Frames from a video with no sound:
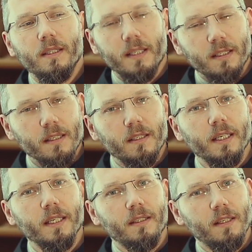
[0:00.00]
this is
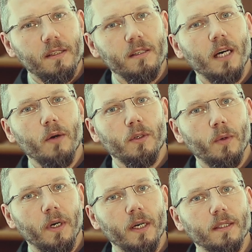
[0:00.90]
it. This is how it
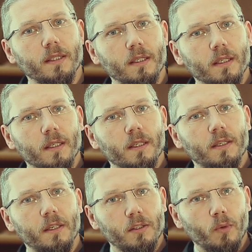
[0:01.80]
works.
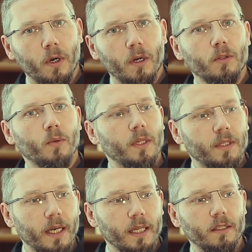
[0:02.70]
This world will
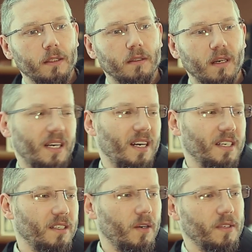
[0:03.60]
tell you,
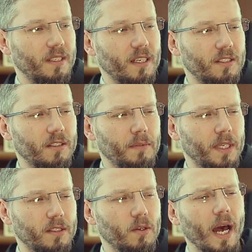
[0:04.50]
you know, it's not true
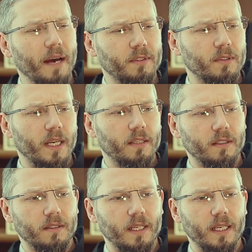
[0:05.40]
because you have to tell
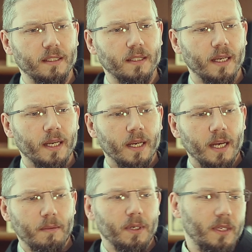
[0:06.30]
those things
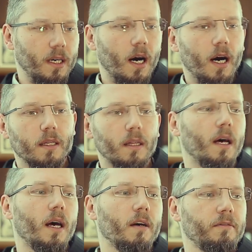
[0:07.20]
about God,
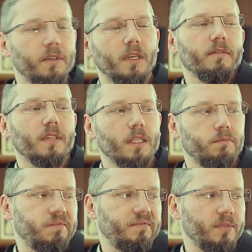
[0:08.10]
love, forgiveness.
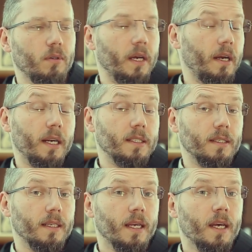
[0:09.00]
Who
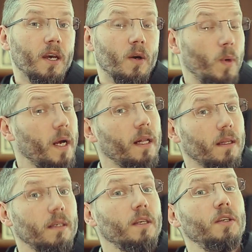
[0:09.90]
cares?
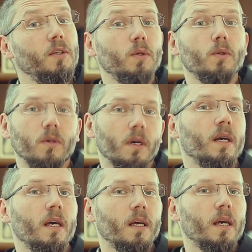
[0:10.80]
Well, you
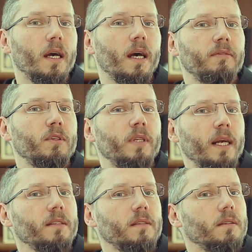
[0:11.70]
have to
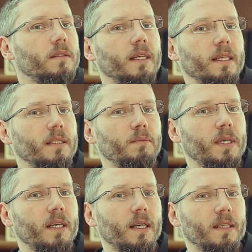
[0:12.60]
tell those things
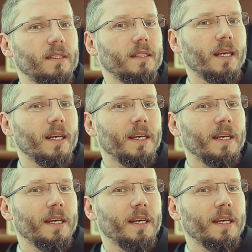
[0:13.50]
because